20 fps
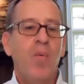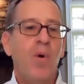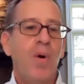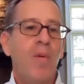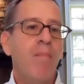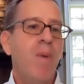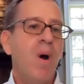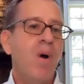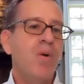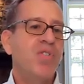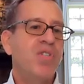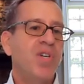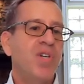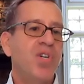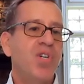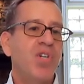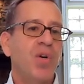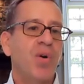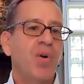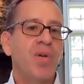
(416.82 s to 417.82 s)
most
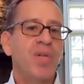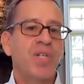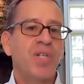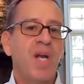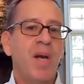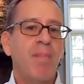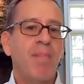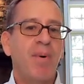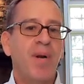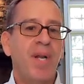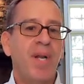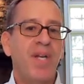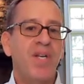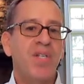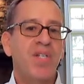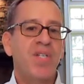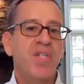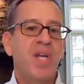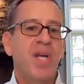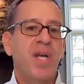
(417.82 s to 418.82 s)
insurance
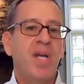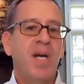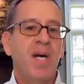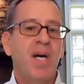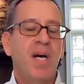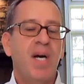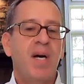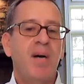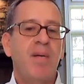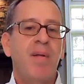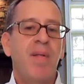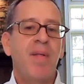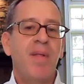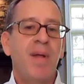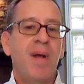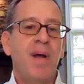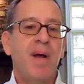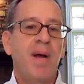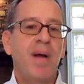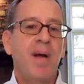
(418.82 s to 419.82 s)
companies
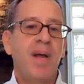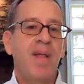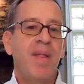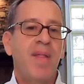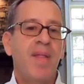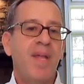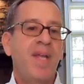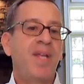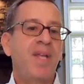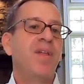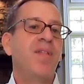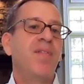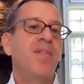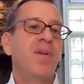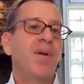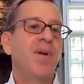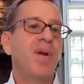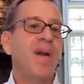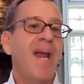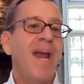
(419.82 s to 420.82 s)
think that
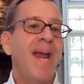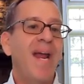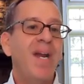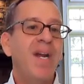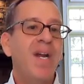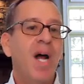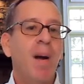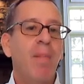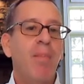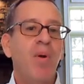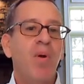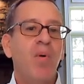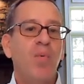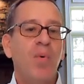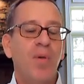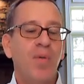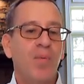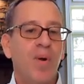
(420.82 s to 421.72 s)
they're going to end up with